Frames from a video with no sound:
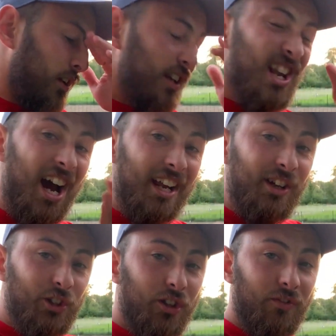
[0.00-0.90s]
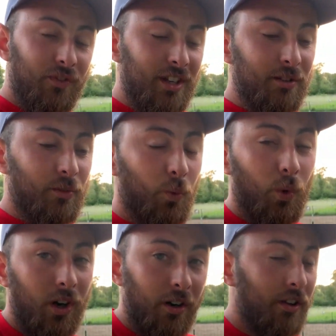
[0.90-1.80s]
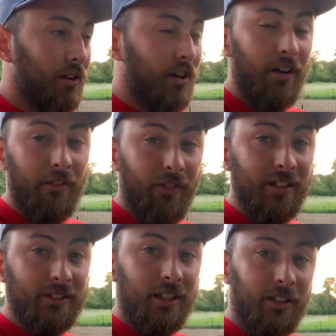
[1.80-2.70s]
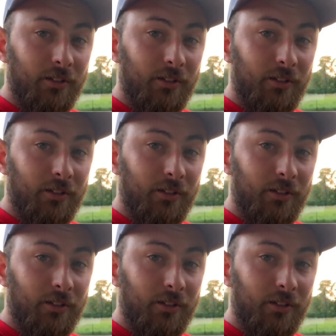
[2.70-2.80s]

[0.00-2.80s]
900 feet worth of fencing